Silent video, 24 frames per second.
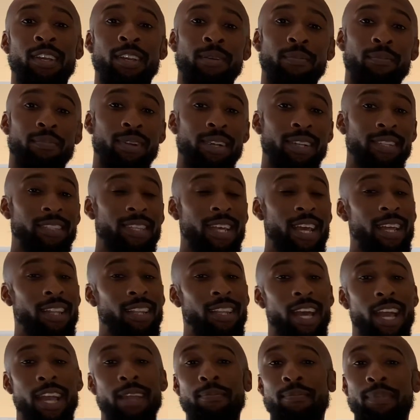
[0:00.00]
press that
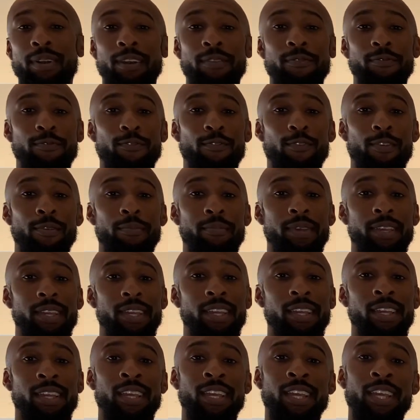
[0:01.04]
like button for
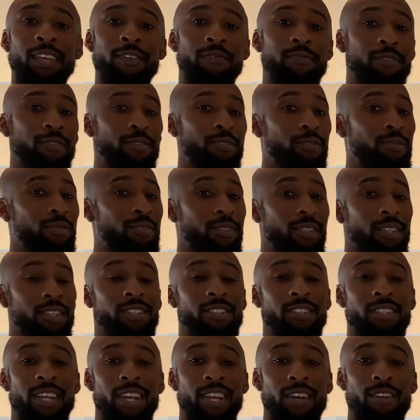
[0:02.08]
me. If you're new to the
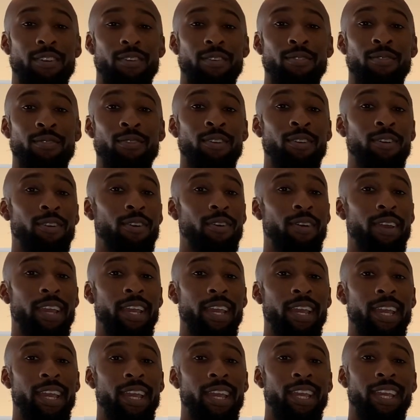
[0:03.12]
channel, go
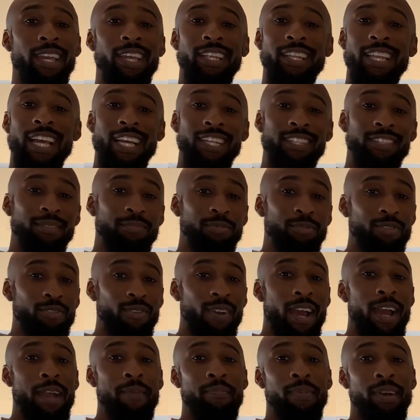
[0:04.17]
ahead, hit that
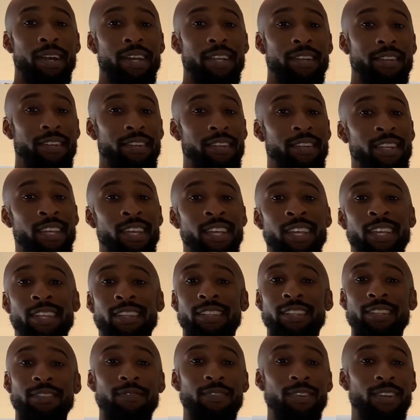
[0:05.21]
subscribe button,
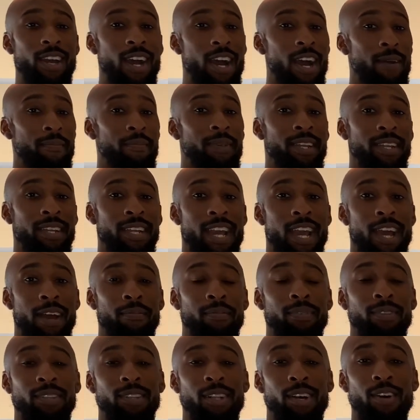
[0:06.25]
leave a comment down
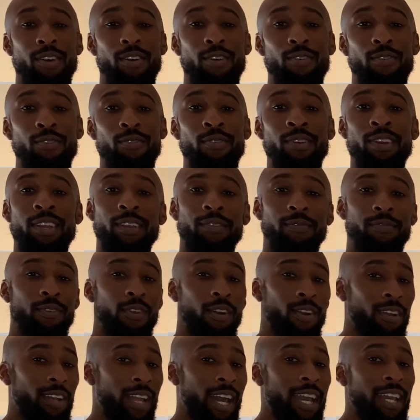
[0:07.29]
below. If you
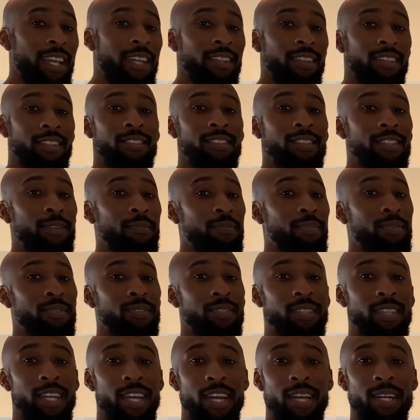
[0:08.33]
are liking the simple
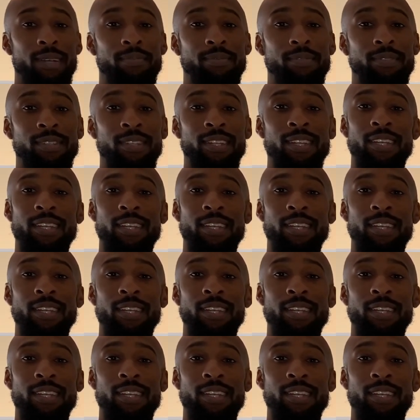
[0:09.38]
steps,